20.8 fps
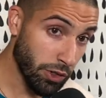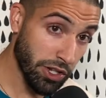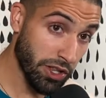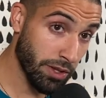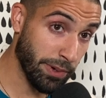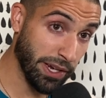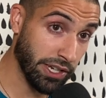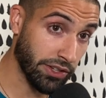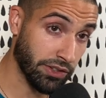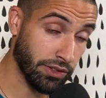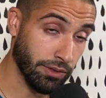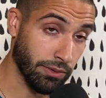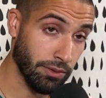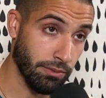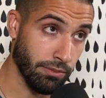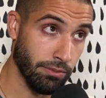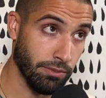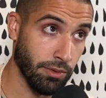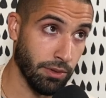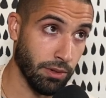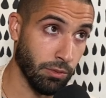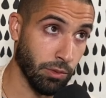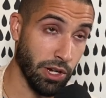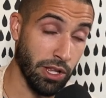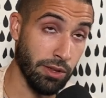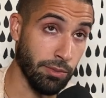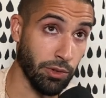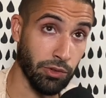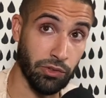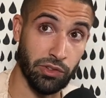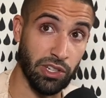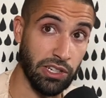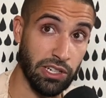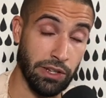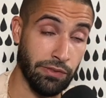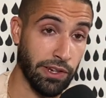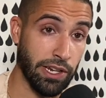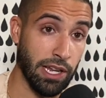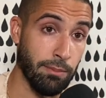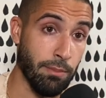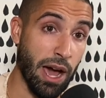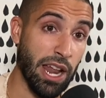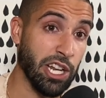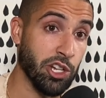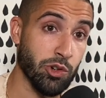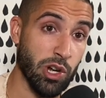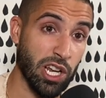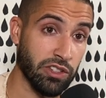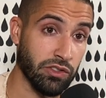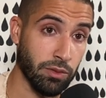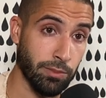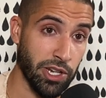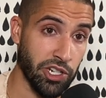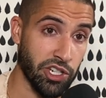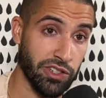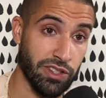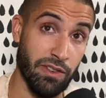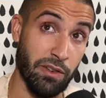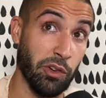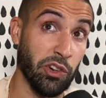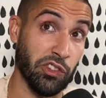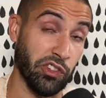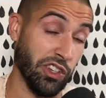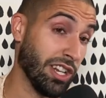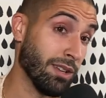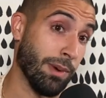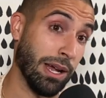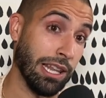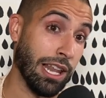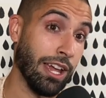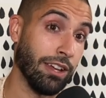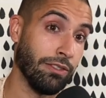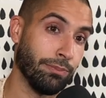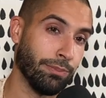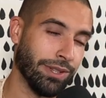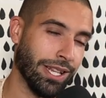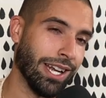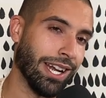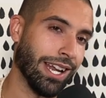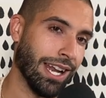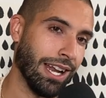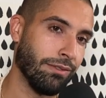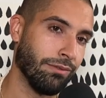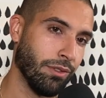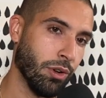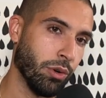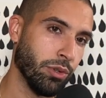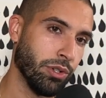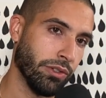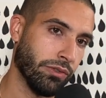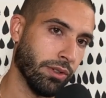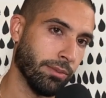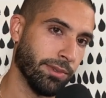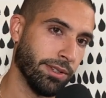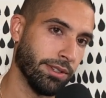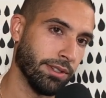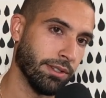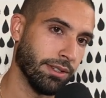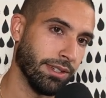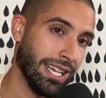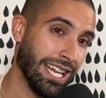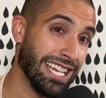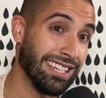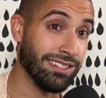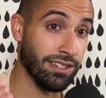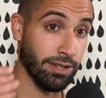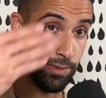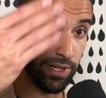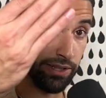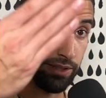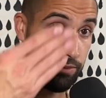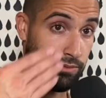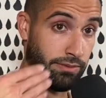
of the biggest or one of the most significant body transformations I've ever seen in my life. But then again, I've known you from an intimate